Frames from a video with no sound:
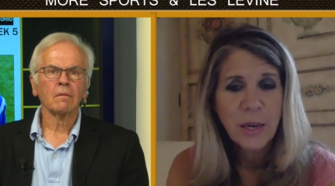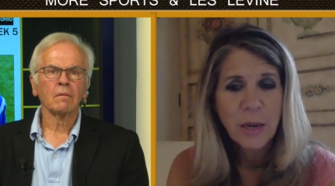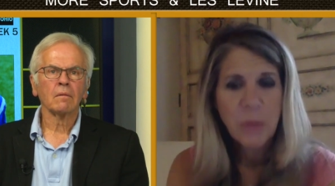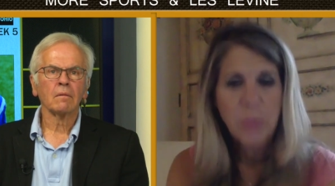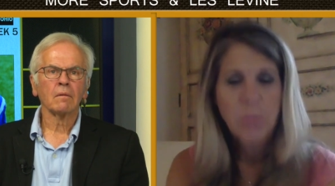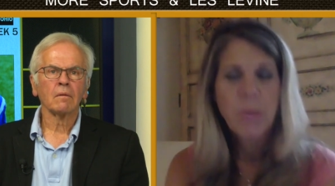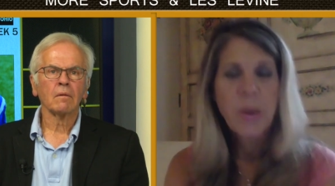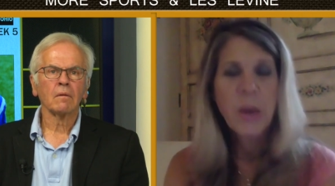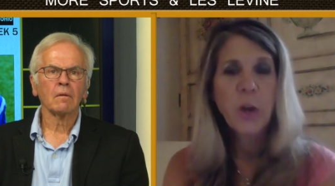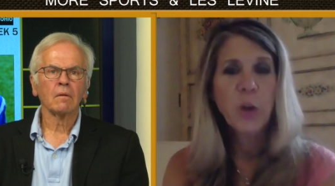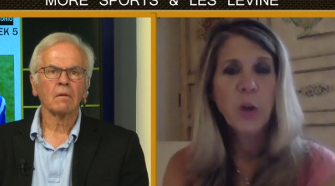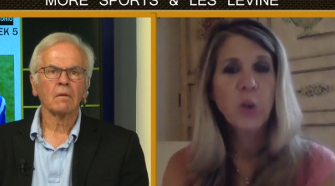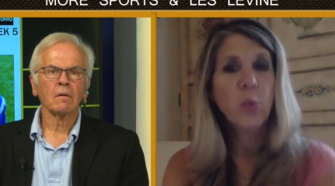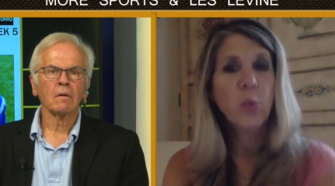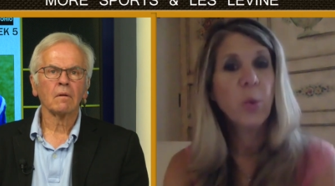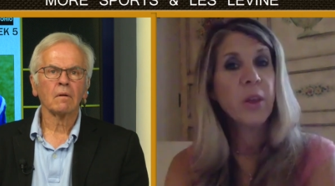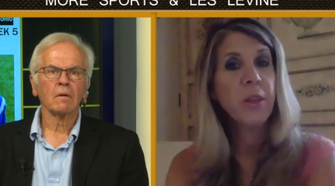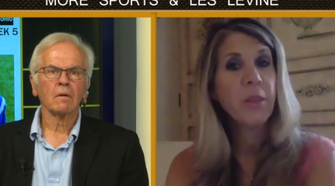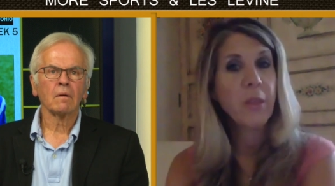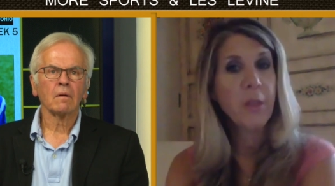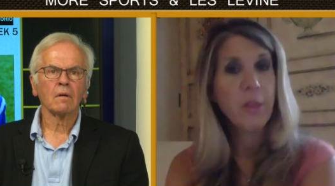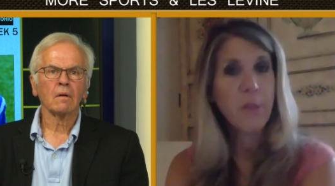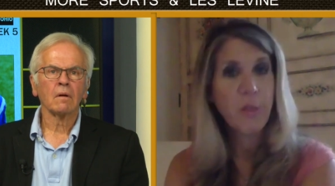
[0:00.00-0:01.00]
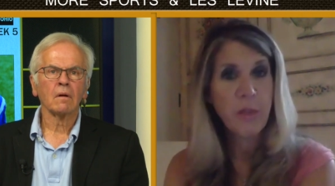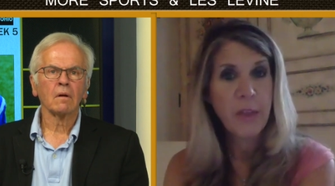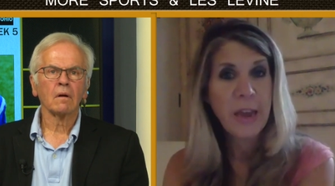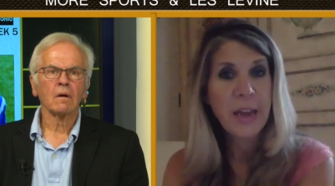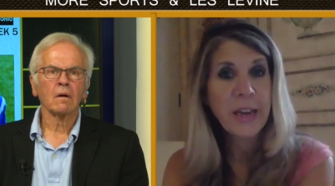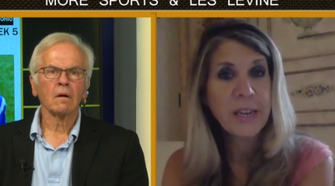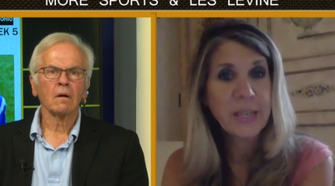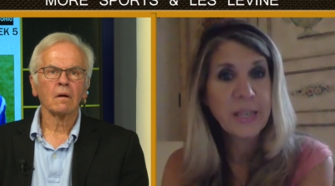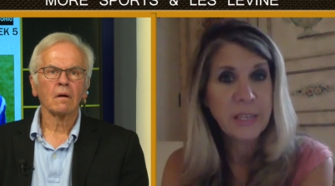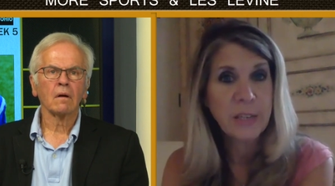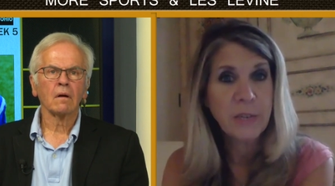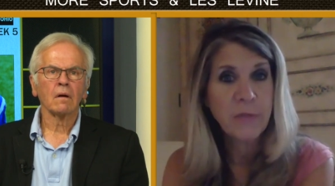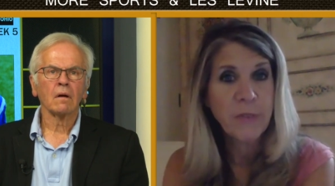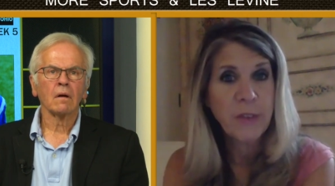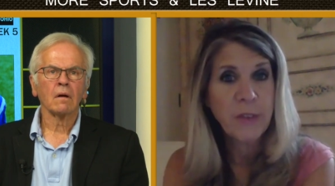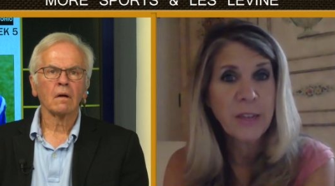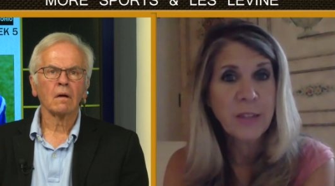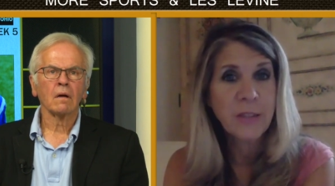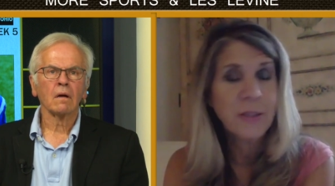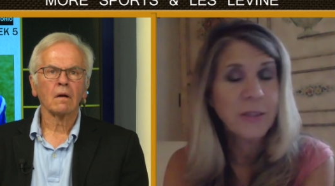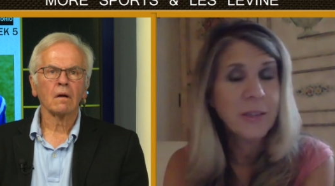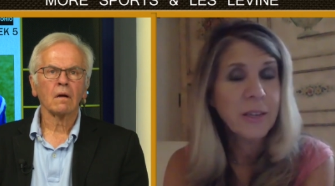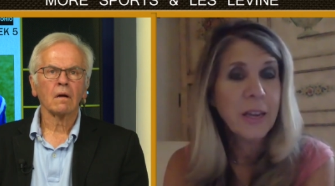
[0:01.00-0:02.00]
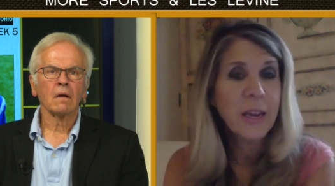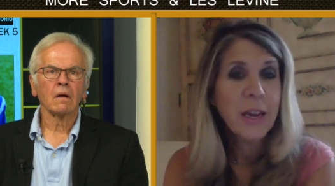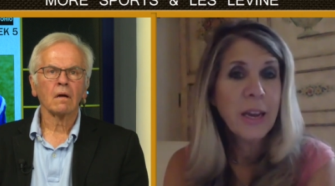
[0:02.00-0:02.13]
Speaker 1: paired with that defense,